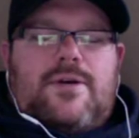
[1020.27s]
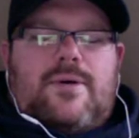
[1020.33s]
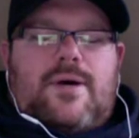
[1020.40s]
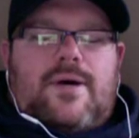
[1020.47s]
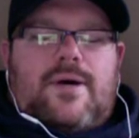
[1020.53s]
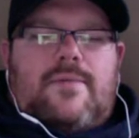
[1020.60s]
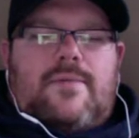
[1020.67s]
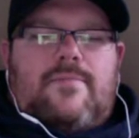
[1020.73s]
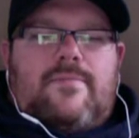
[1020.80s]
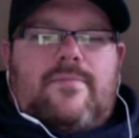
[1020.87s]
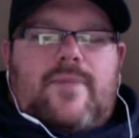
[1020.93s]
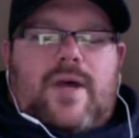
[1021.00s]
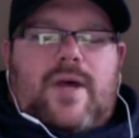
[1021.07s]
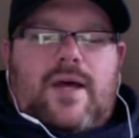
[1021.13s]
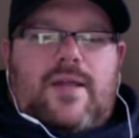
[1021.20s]

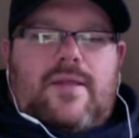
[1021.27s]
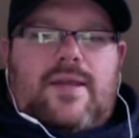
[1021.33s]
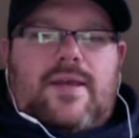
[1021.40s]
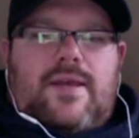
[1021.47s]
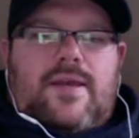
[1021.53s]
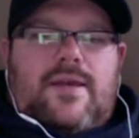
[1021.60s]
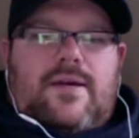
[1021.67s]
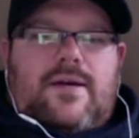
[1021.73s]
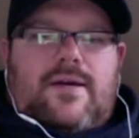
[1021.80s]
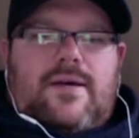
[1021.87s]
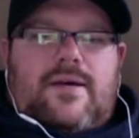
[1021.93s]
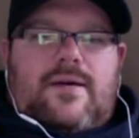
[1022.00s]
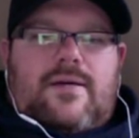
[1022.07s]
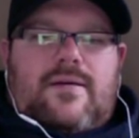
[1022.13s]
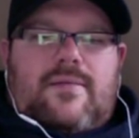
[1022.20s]
on
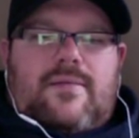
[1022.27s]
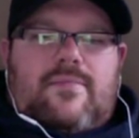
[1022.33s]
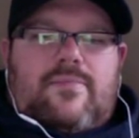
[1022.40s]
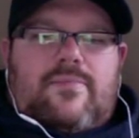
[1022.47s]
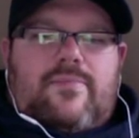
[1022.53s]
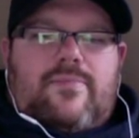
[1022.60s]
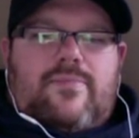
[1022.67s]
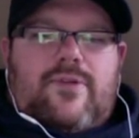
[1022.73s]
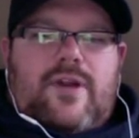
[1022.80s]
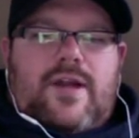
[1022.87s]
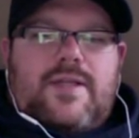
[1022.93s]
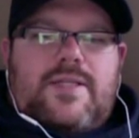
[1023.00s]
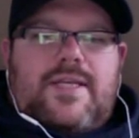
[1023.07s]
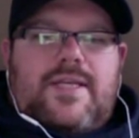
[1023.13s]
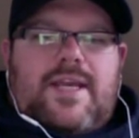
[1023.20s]
the
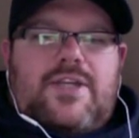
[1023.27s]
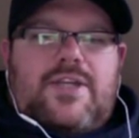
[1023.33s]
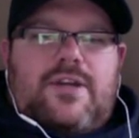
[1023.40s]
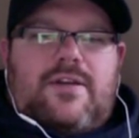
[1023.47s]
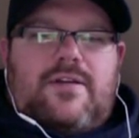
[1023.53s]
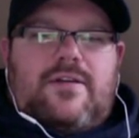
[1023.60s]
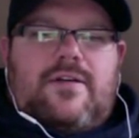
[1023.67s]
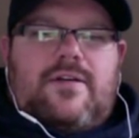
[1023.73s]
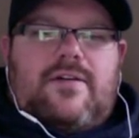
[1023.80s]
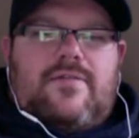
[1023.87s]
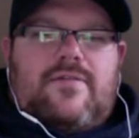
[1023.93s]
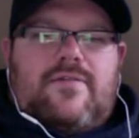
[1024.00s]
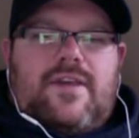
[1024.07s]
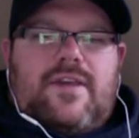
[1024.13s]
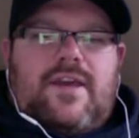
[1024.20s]
pronunciation
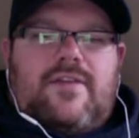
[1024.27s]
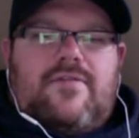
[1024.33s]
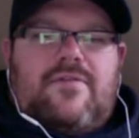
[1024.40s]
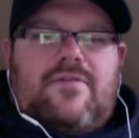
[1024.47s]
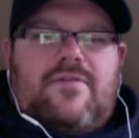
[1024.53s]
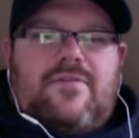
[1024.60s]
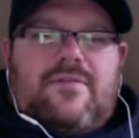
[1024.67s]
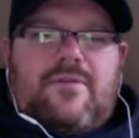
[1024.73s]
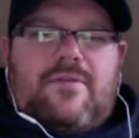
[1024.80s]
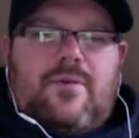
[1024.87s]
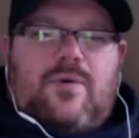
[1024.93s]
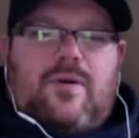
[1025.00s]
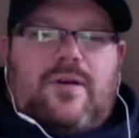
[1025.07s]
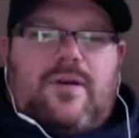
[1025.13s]
of GIF or